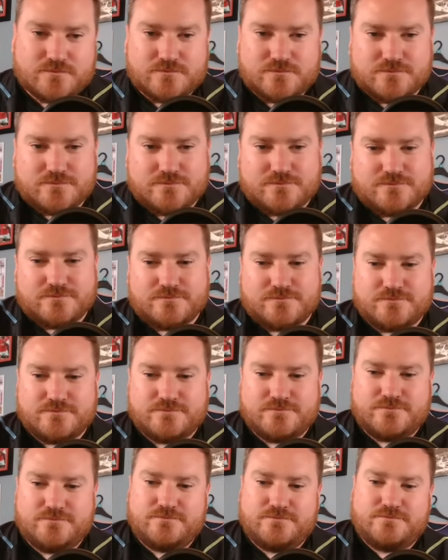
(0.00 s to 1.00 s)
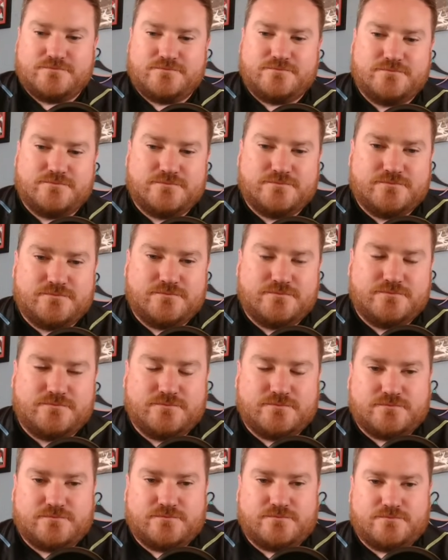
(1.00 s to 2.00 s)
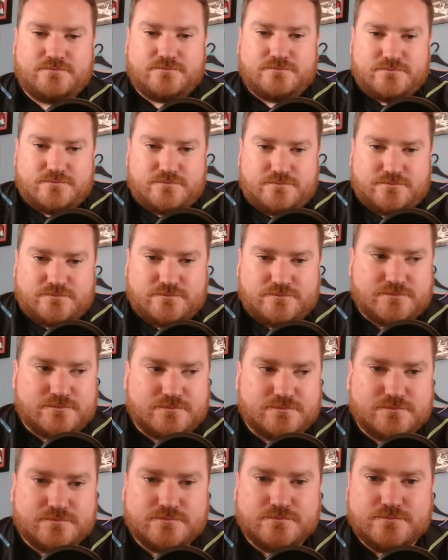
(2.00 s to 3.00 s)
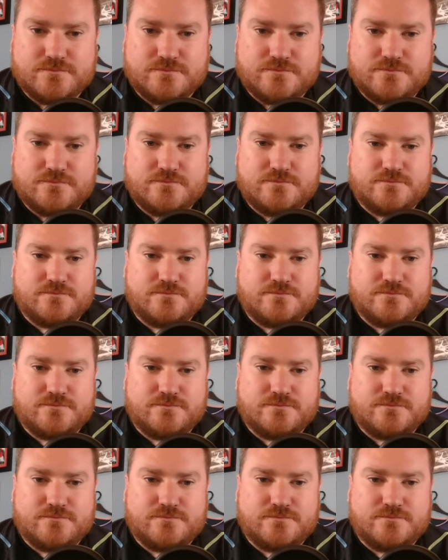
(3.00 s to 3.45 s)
(silent)